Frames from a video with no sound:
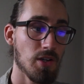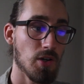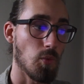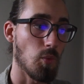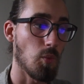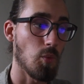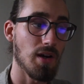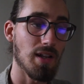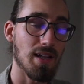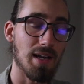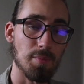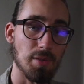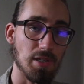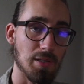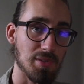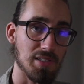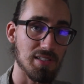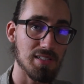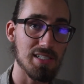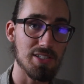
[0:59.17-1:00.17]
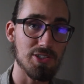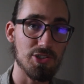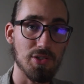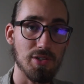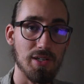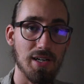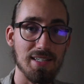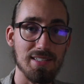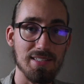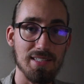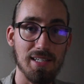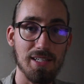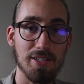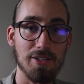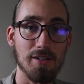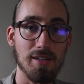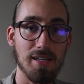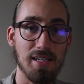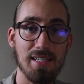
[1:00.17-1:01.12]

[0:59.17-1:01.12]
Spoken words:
what I'm gonna be teaching you guys here